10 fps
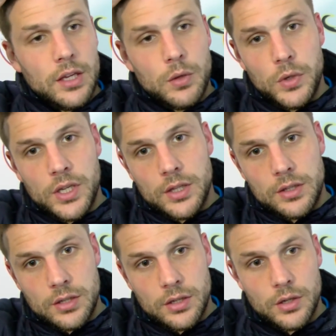think we
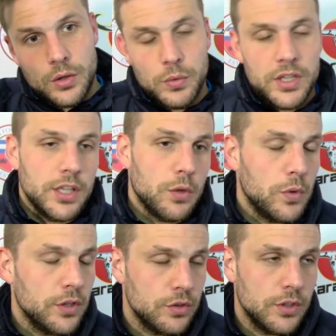did it
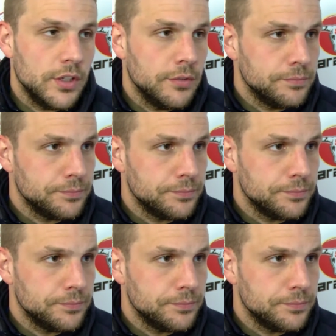well today.